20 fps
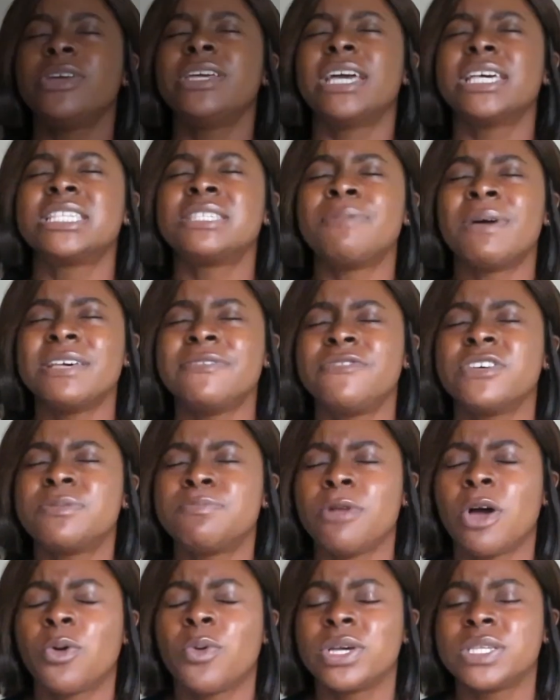yes, my 5th
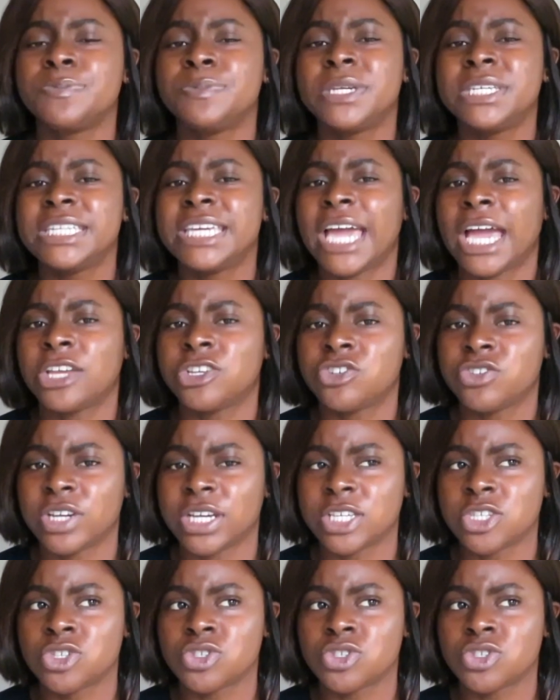block was pediatrics.